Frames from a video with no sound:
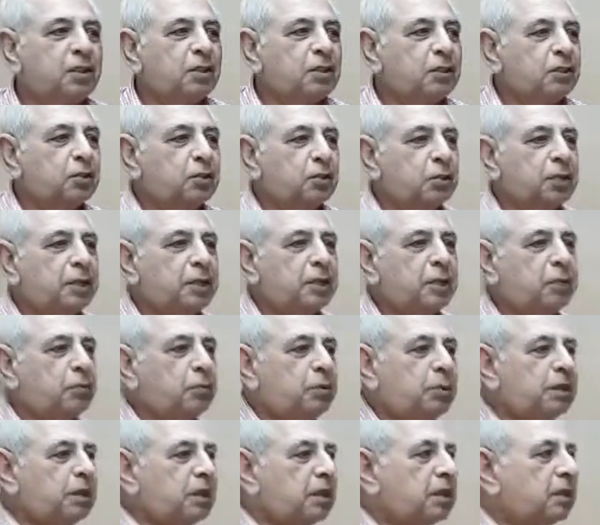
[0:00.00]
Today
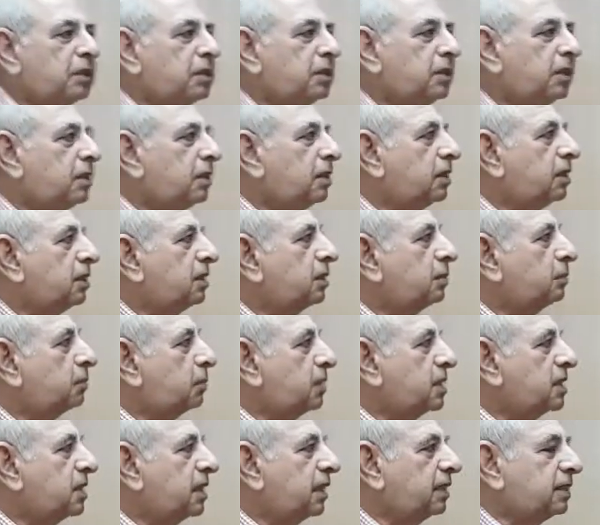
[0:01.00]
we are
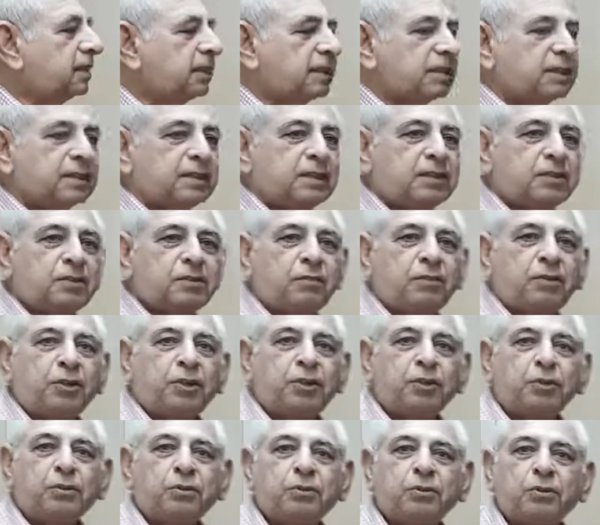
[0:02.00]
presenting this
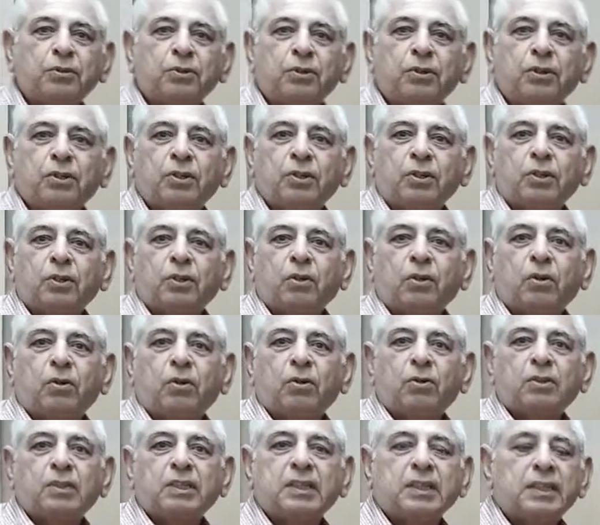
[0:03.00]
video
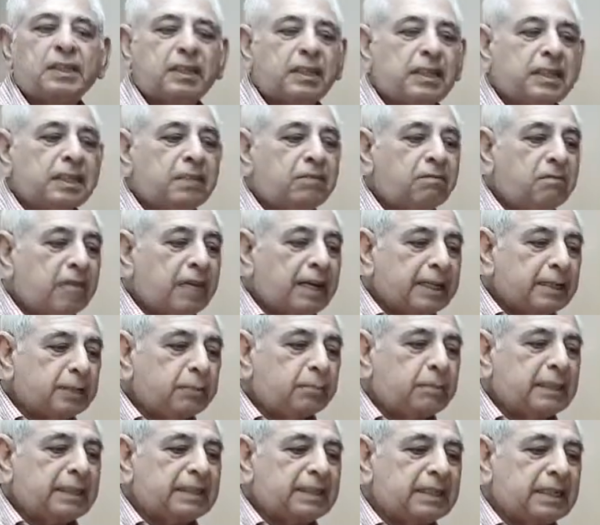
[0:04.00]
on
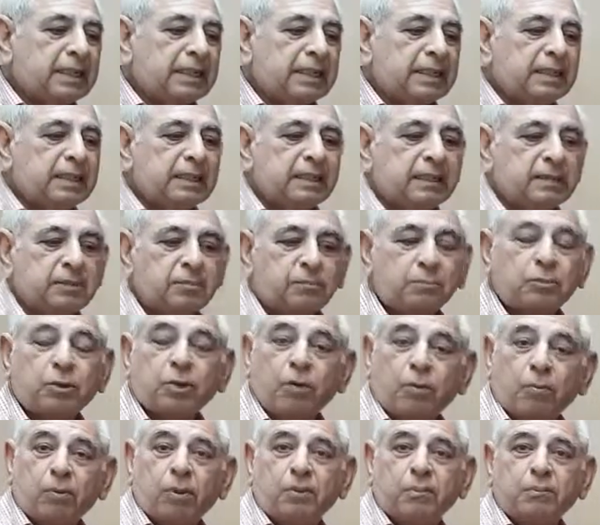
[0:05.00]
environmental
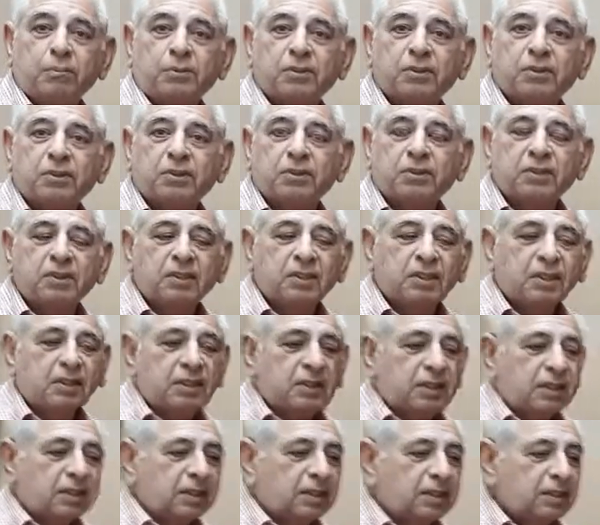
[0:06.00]
problems.
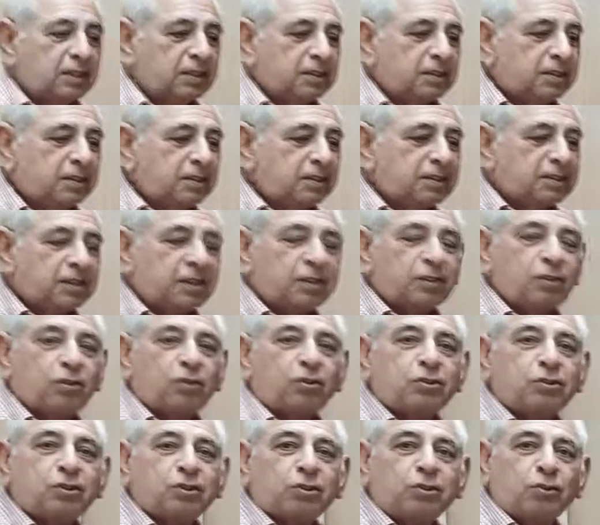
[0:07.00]
These are
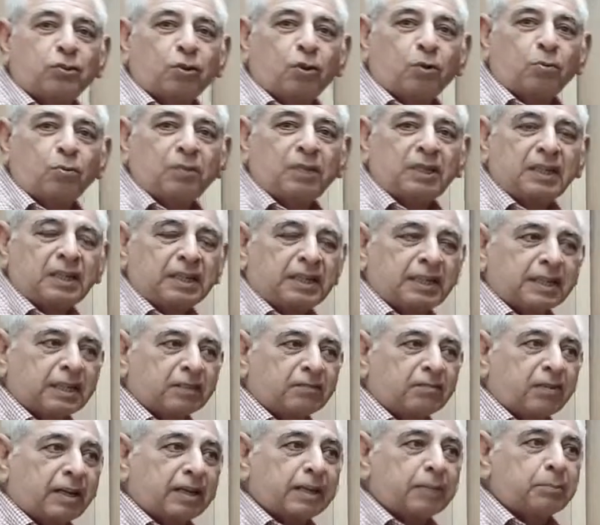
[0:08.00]
not the normal
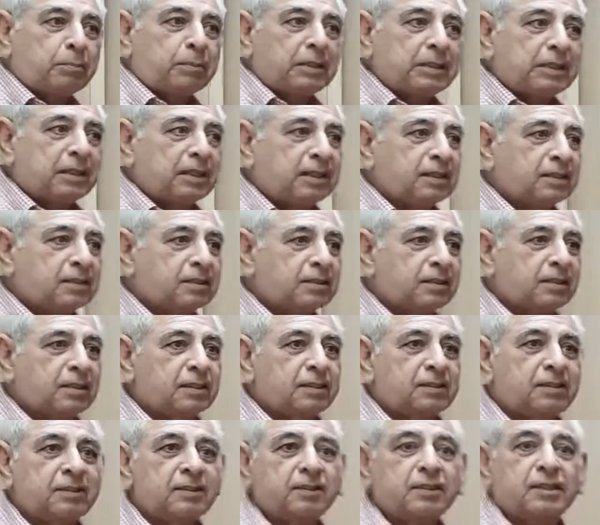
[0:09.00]
environmental
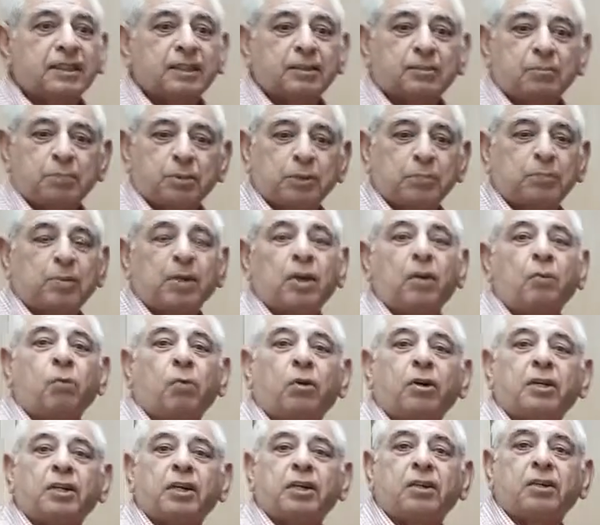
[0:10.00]
things that people are
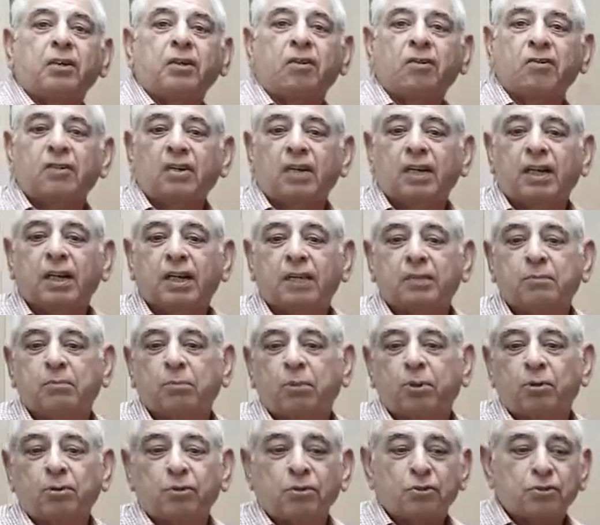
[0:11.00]
working on, like
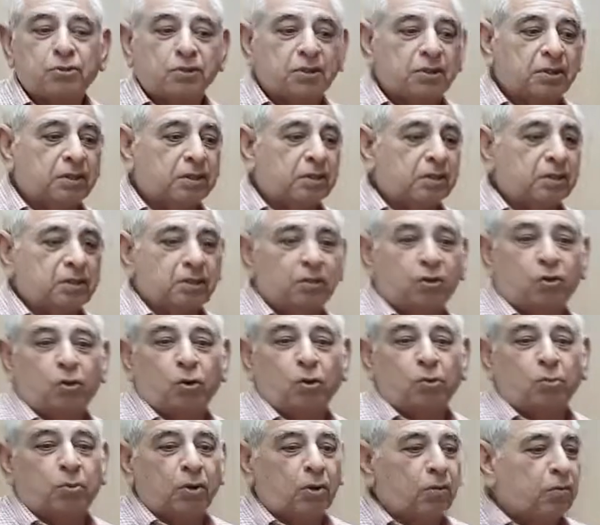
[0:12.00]
pollution,
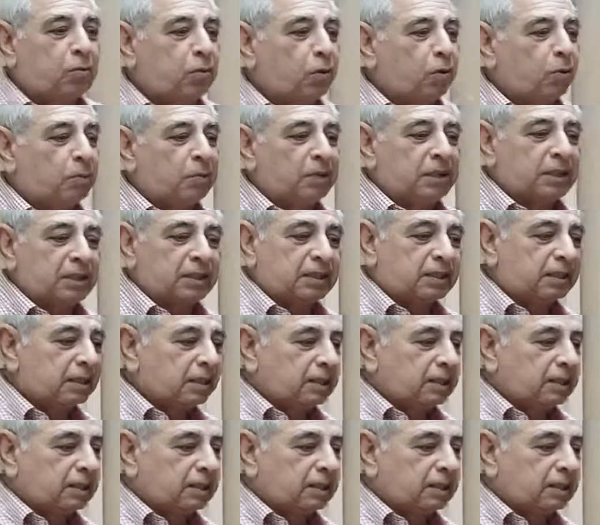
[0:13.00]
global warming,